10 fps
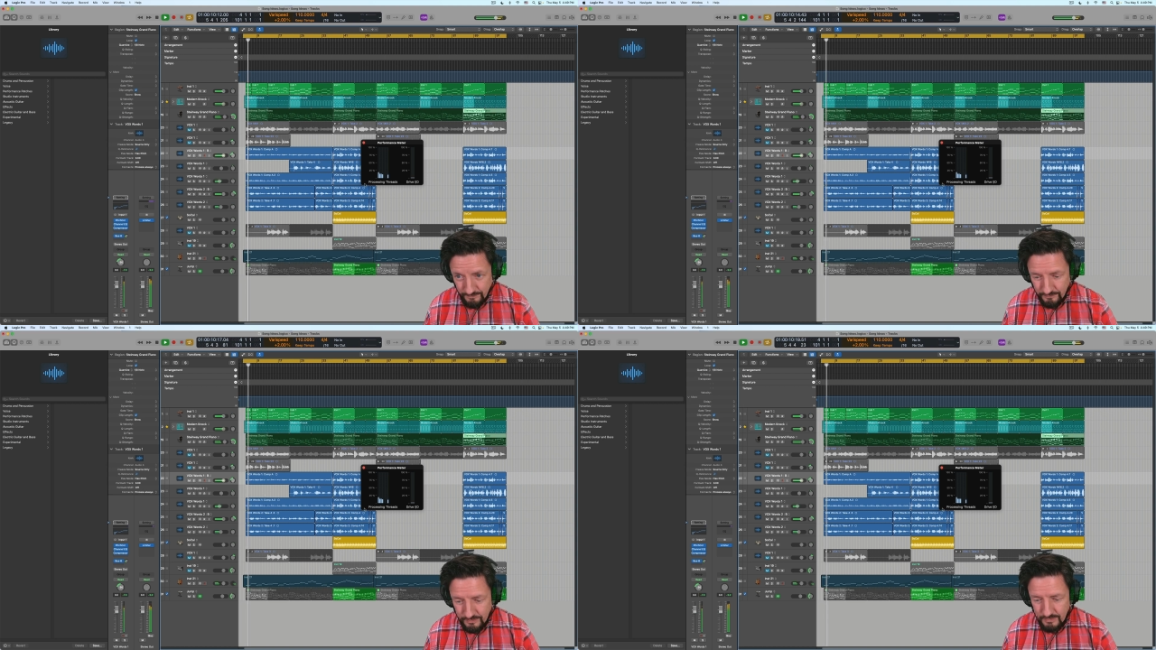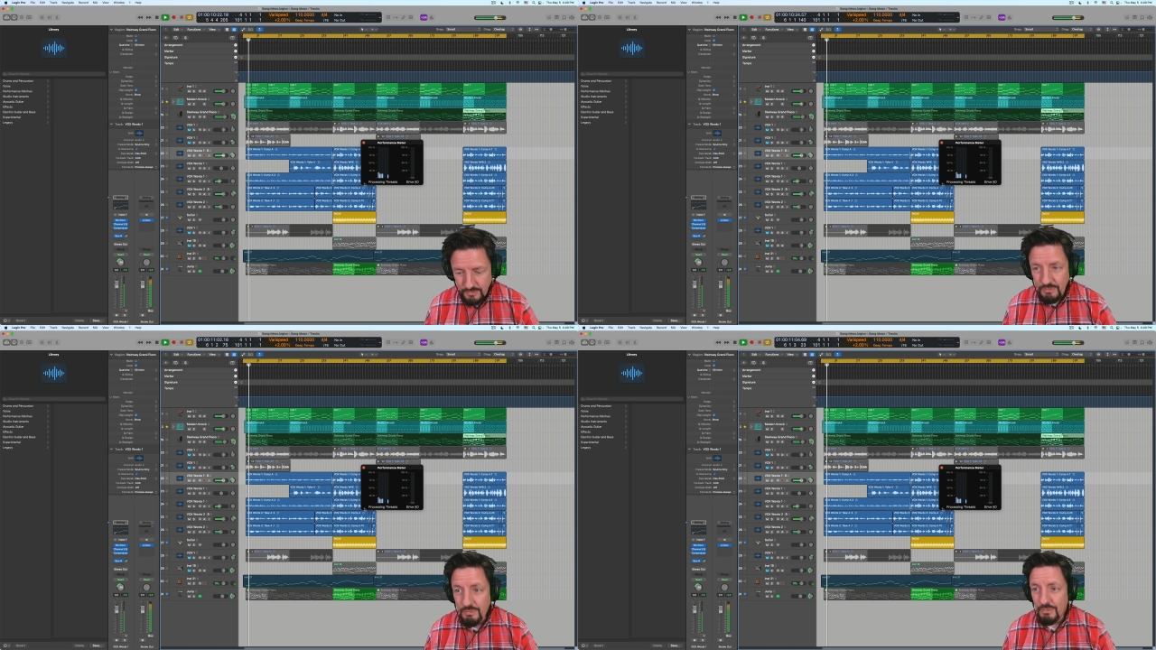
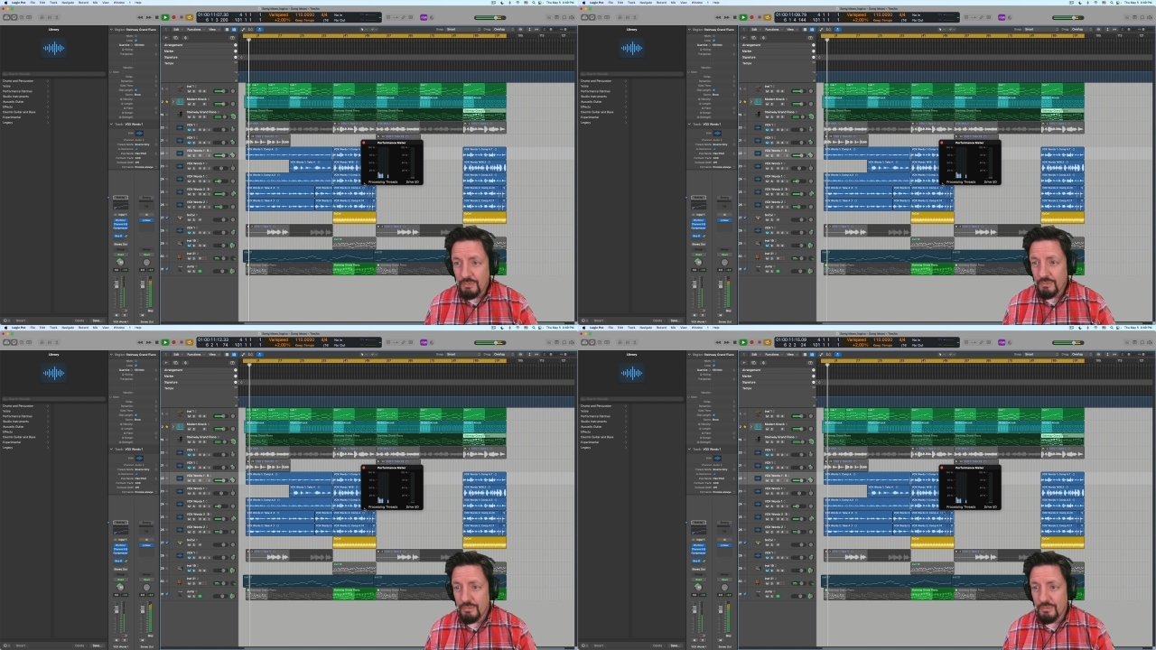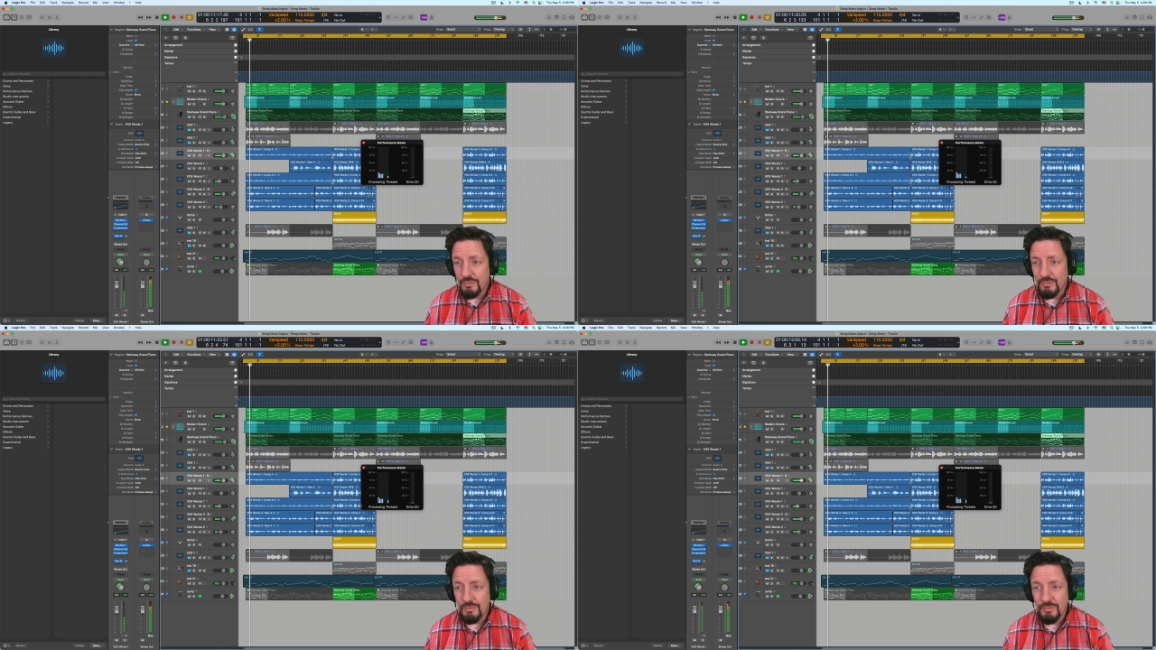
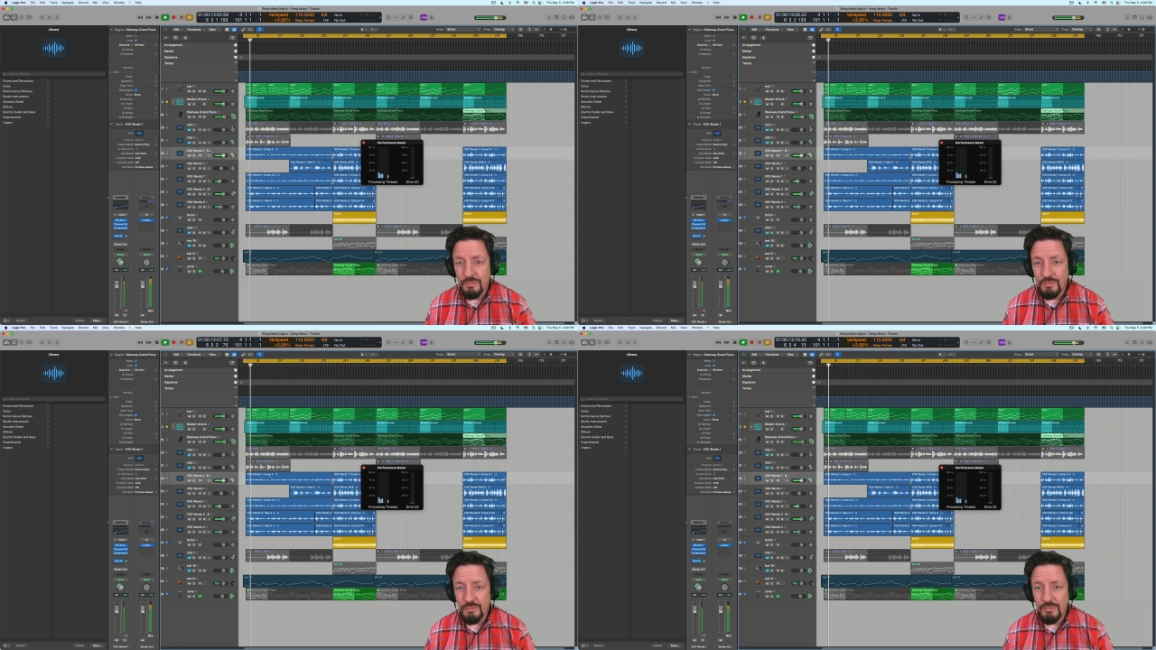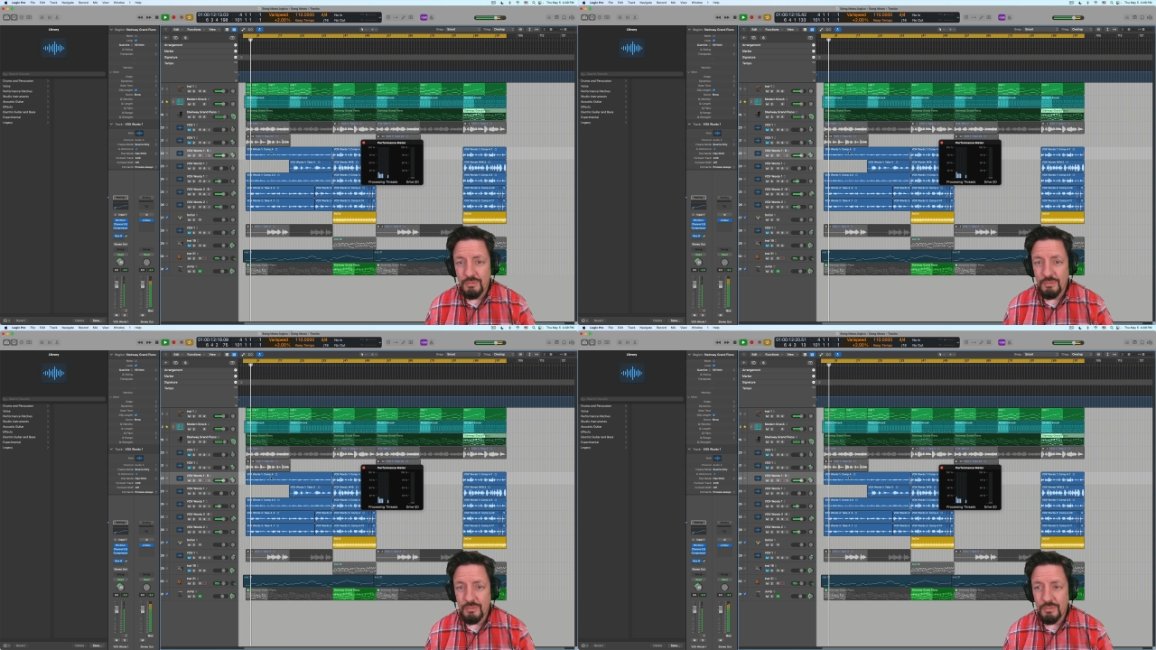
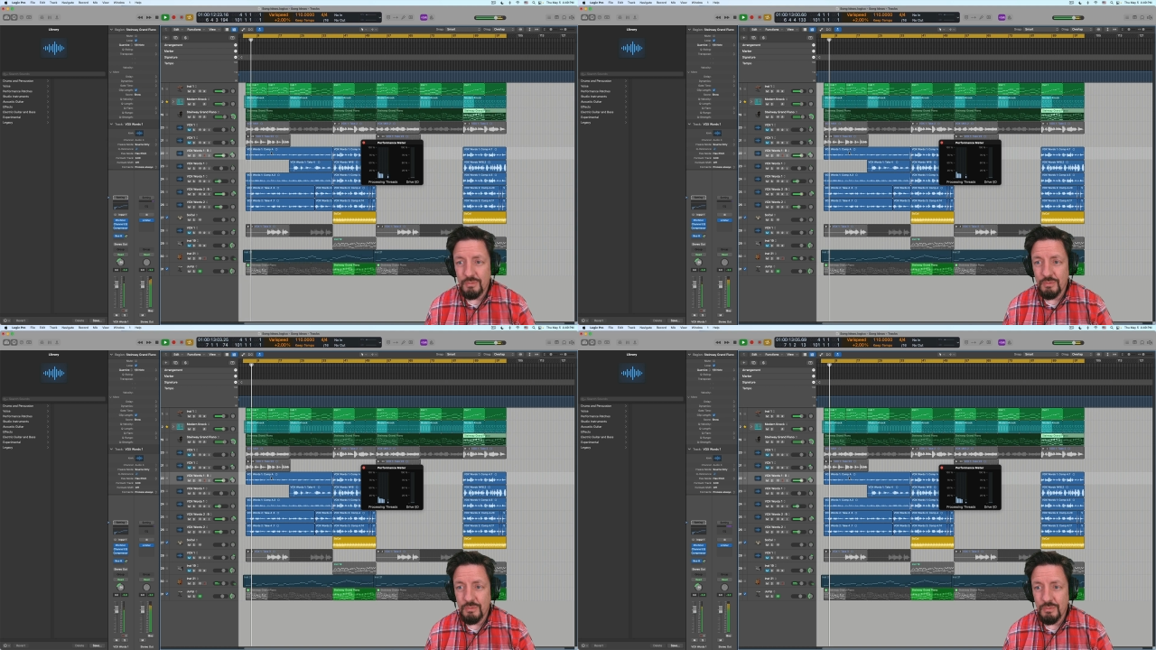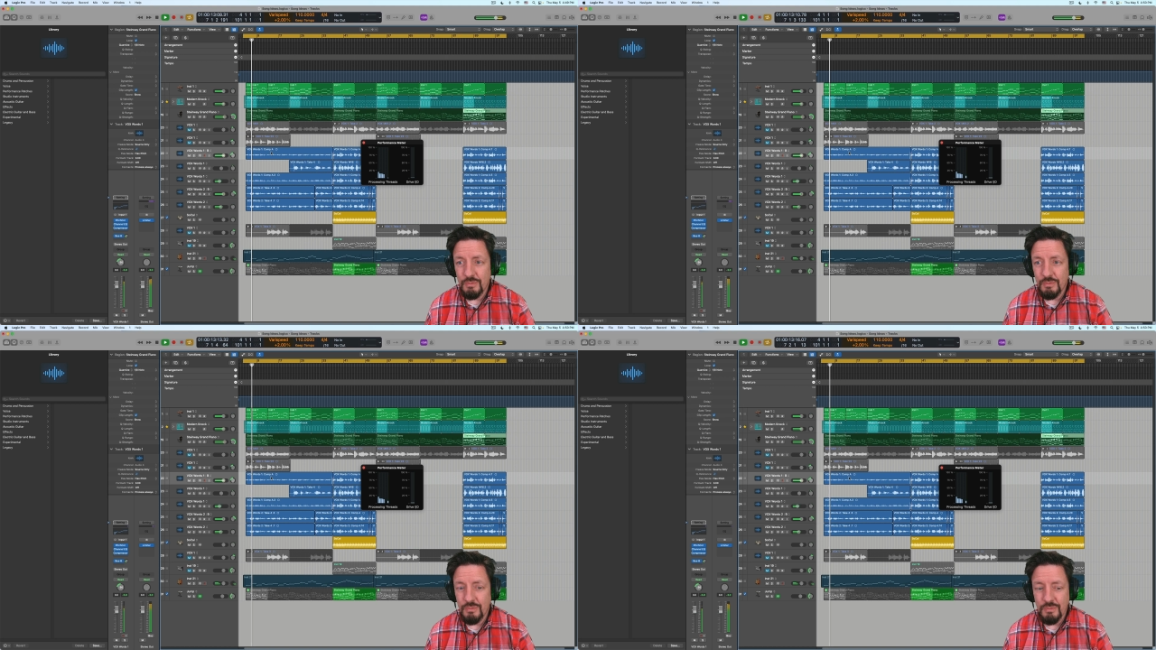
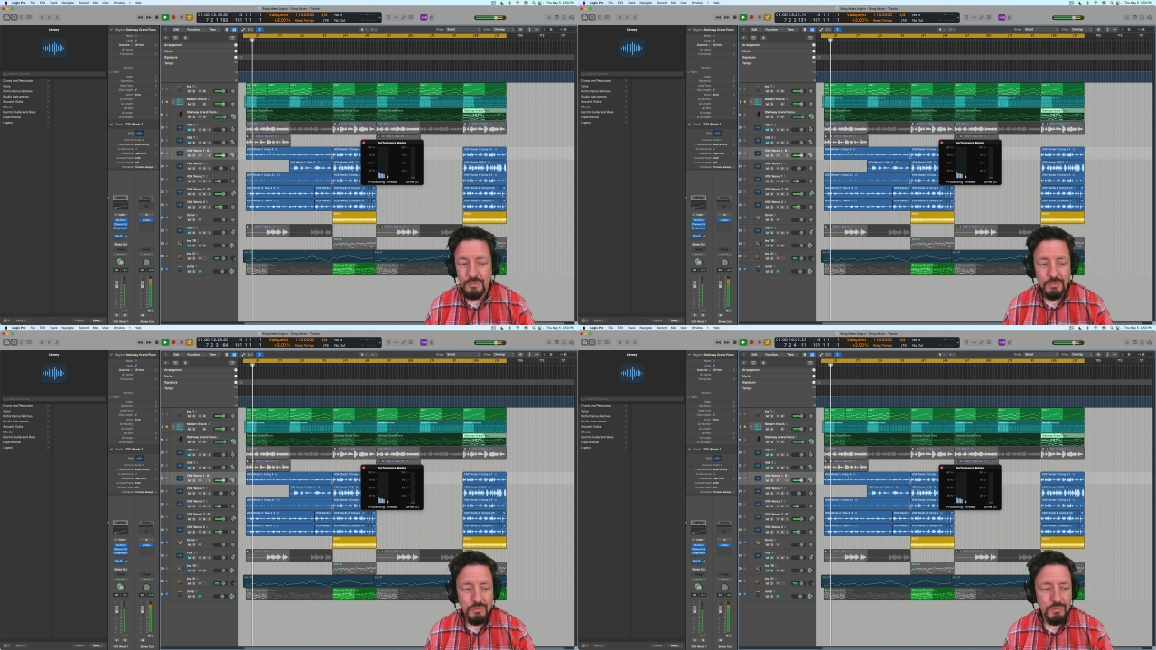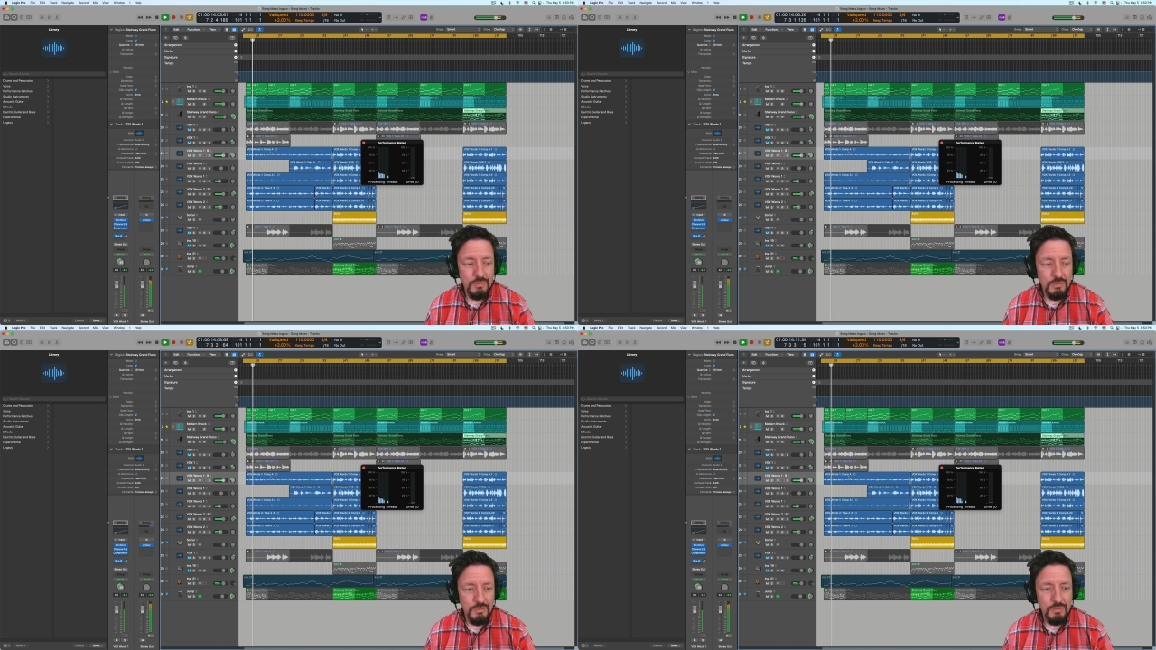
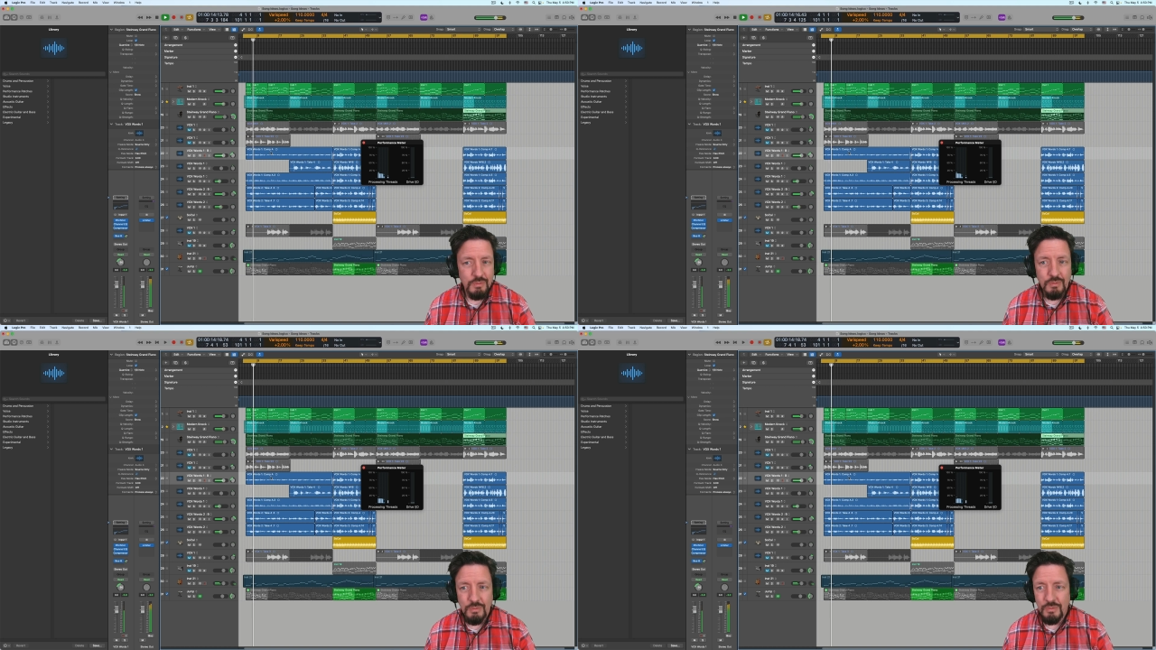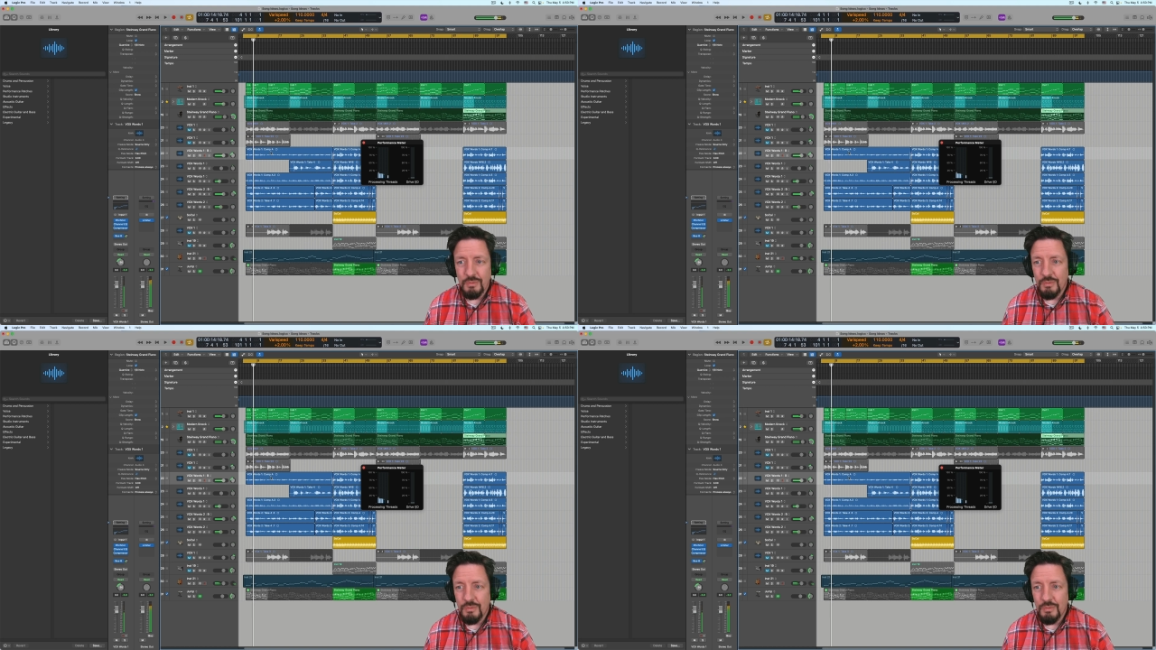(no one is talking)